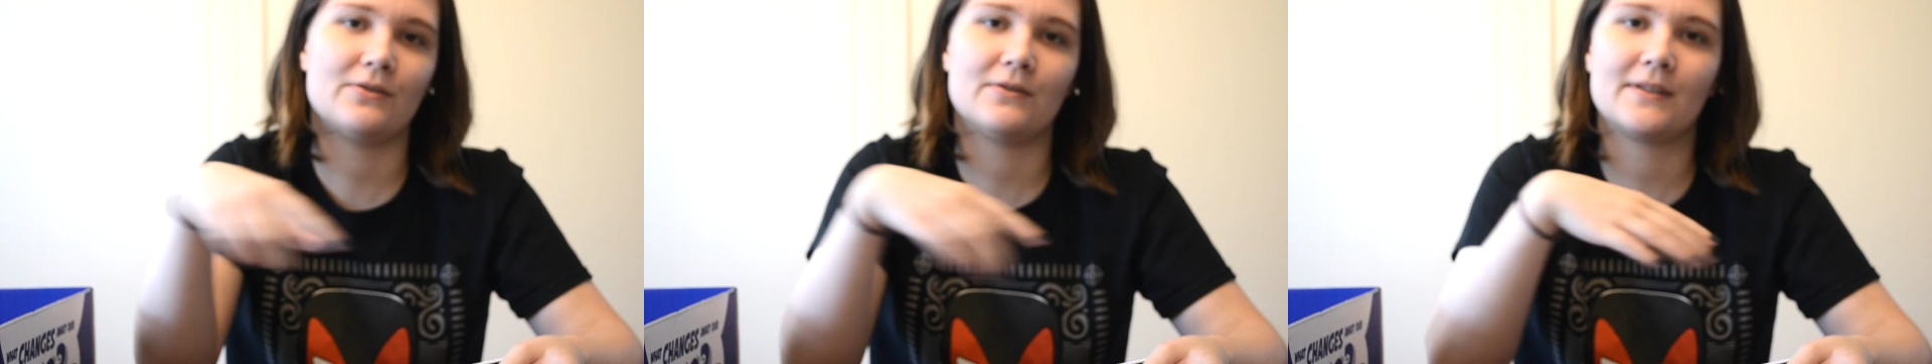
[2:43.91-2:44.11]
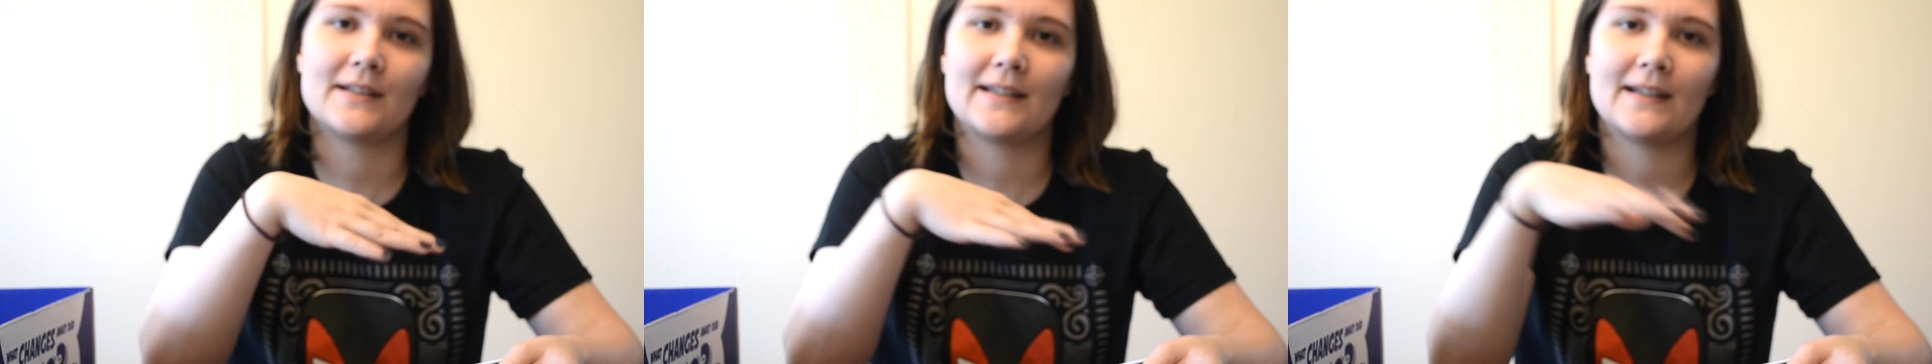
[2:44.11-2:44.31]

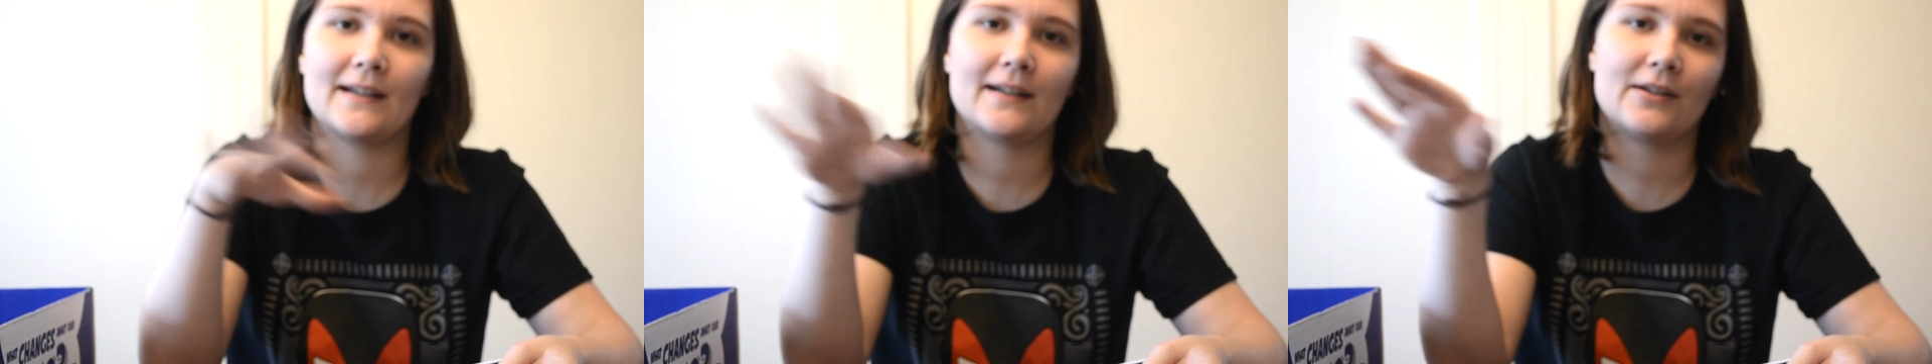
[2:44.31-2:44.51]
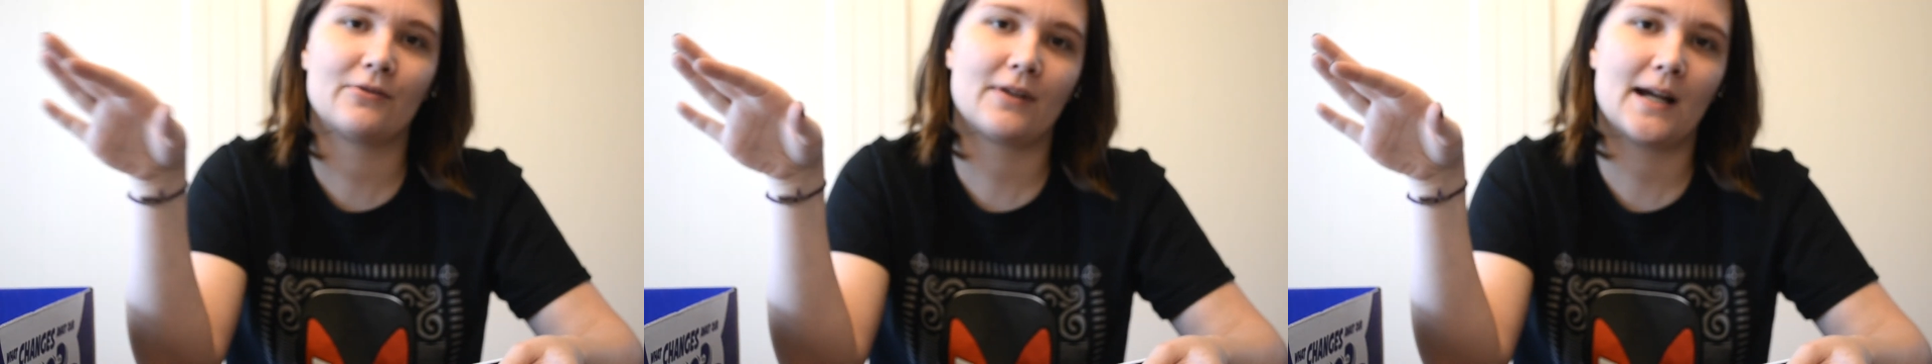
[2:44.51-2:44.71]
You can
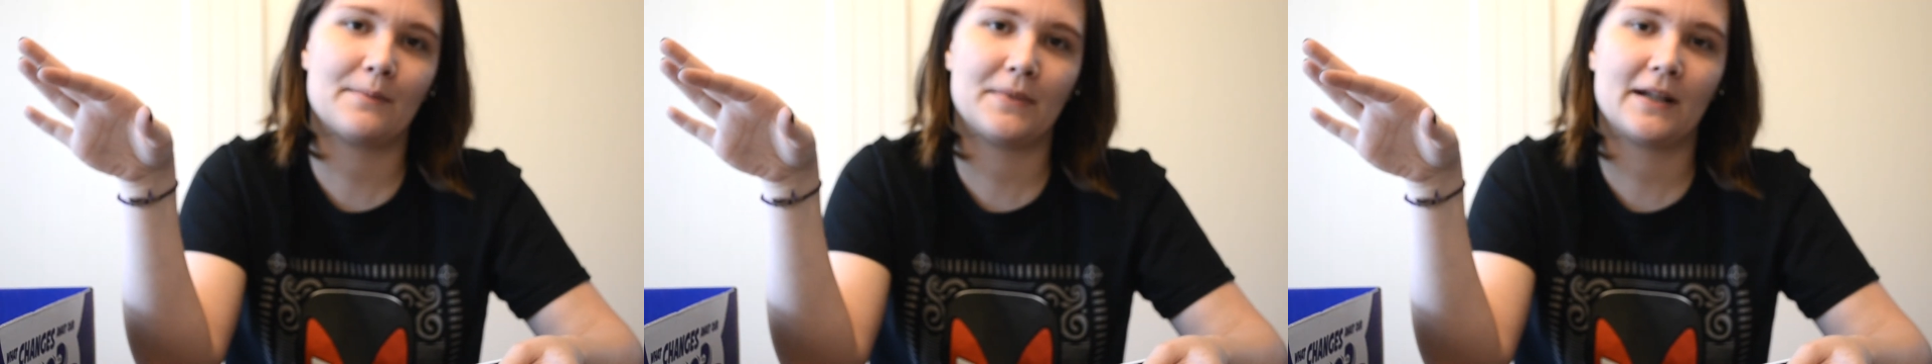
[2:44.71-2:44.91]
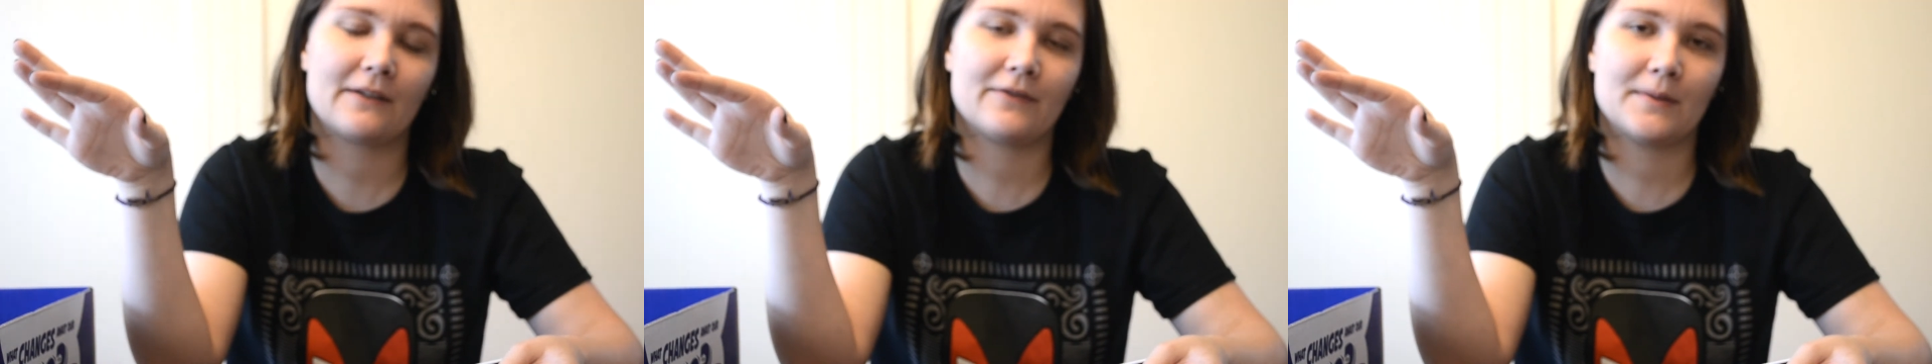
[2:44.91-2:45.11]
get a grab
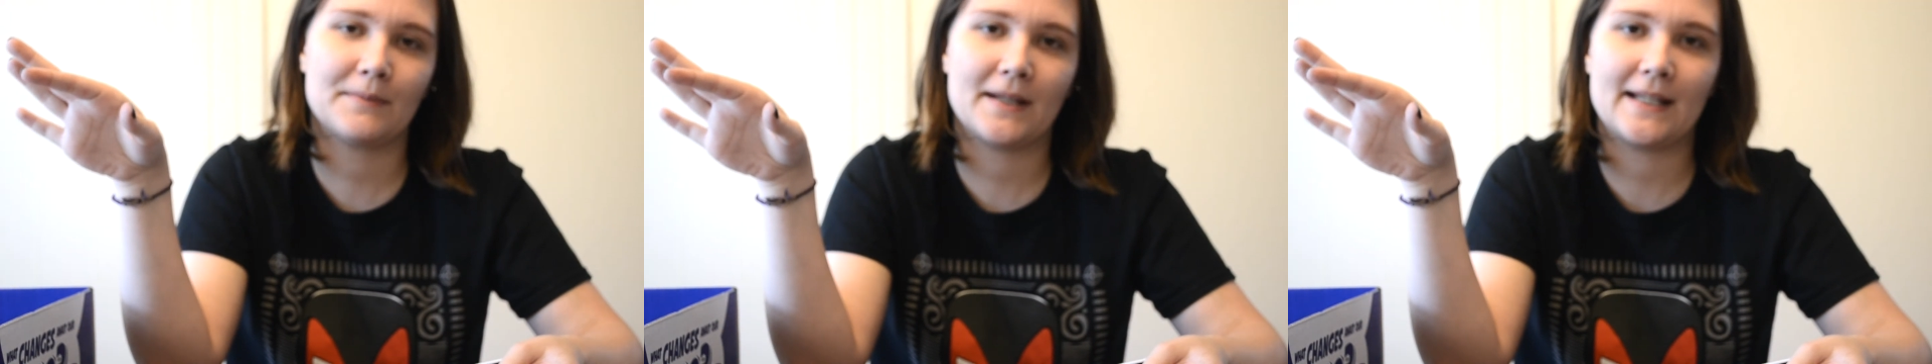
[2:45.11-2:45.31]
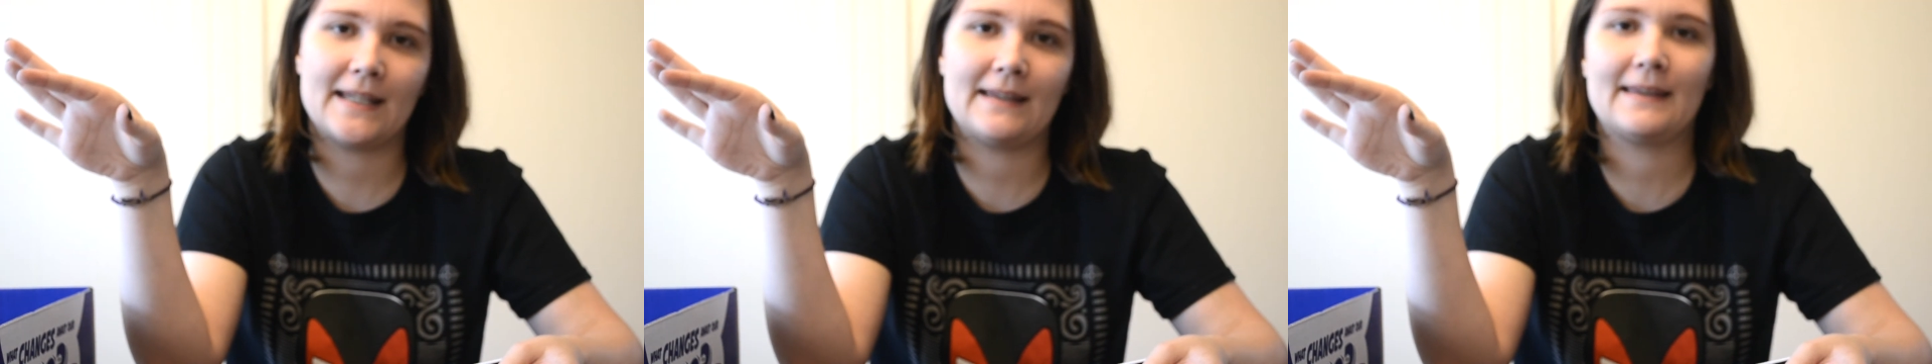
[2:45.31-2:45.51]
block from
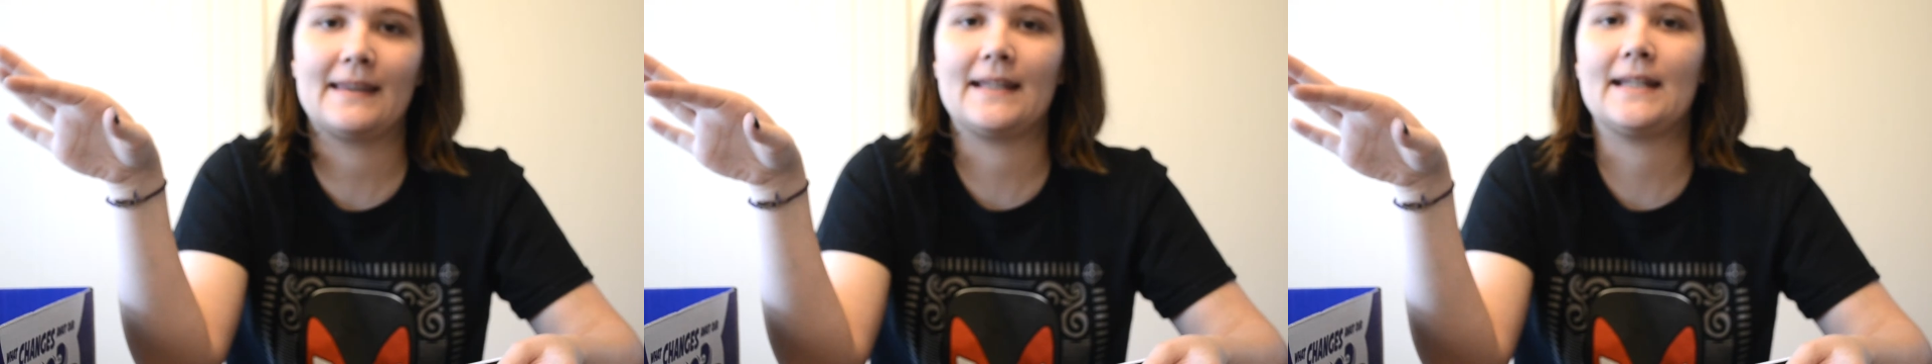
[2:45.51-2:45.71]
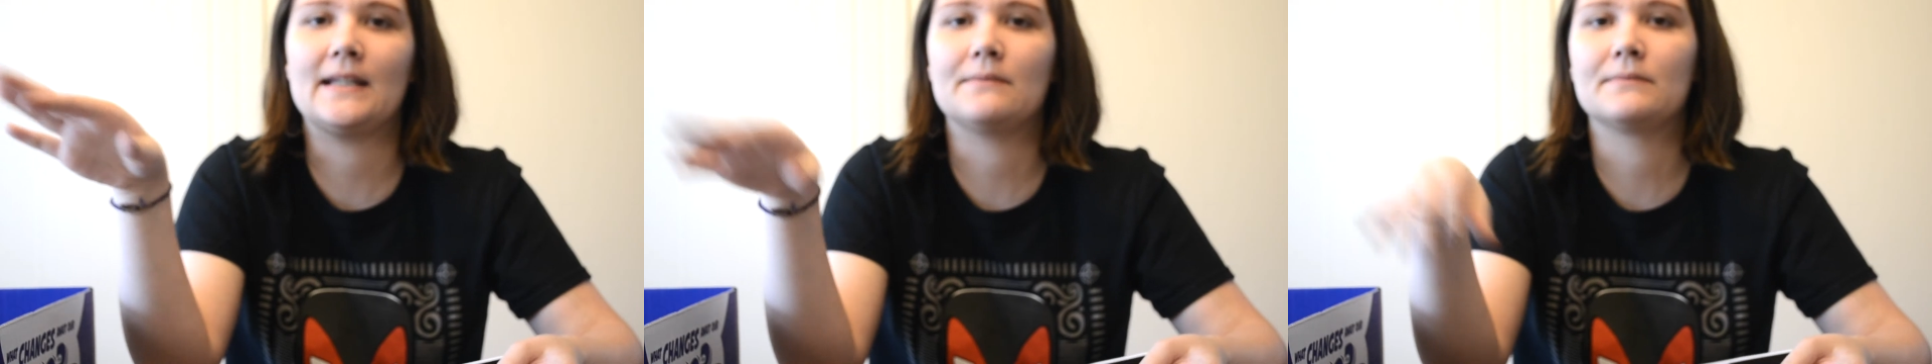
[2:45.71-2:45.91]
any
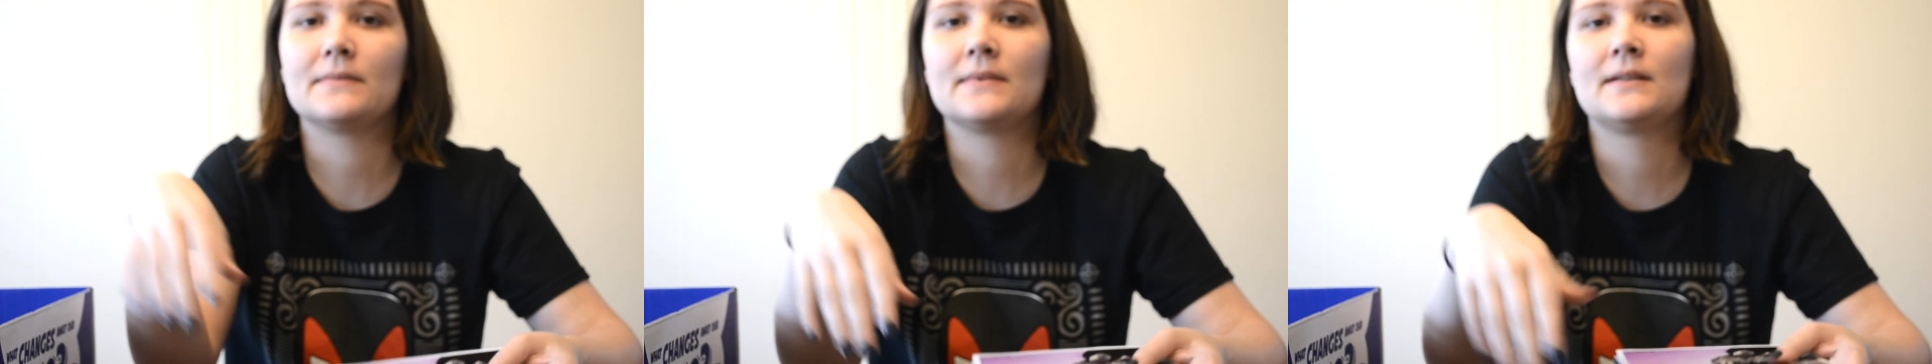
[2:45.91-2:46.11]
theme.